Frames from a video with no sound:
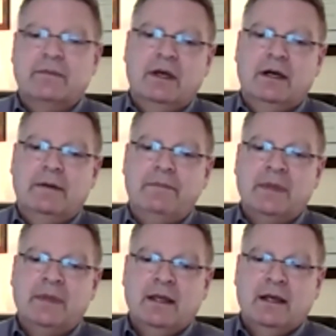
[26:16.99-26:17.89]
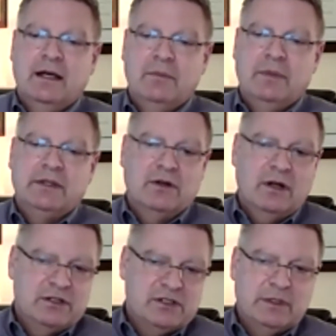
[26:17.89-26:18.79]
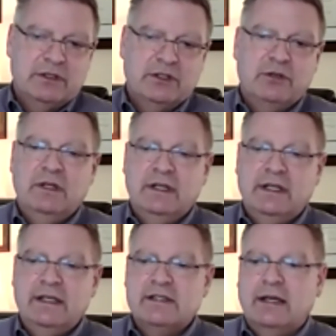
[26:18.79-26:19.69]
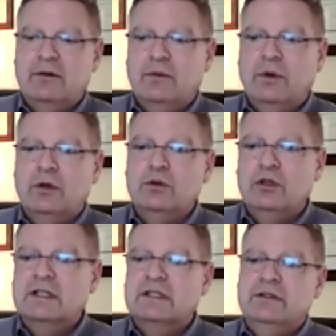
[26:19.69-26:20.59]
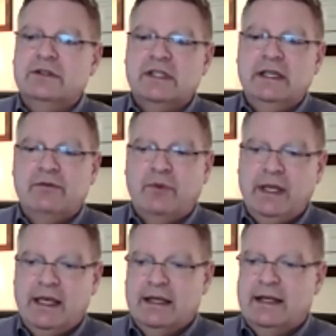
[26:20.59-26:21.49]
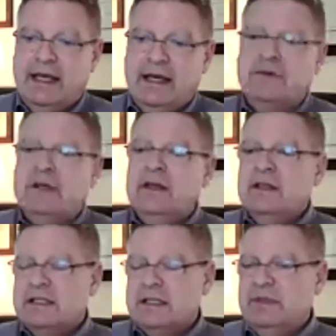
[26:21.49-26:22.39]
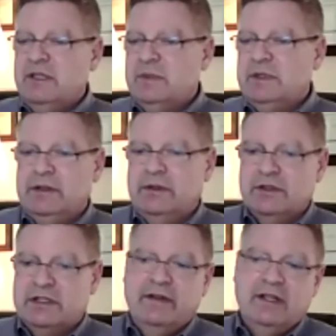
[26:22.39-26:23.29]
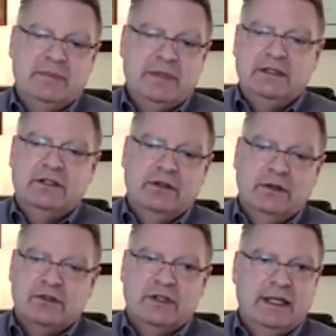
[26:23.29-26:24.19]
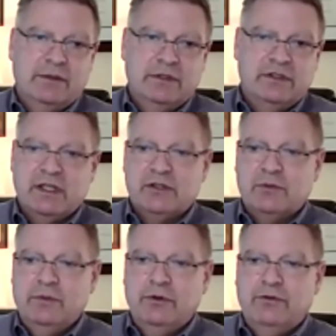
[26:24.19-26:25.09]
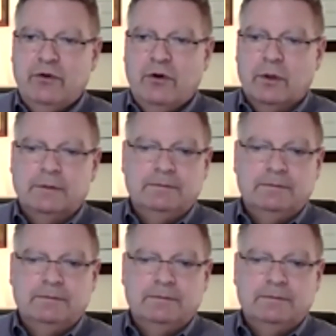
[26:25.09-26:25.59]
But there are some other communities that will look to see if we can't have some of these materials developed into those languages as we move forward.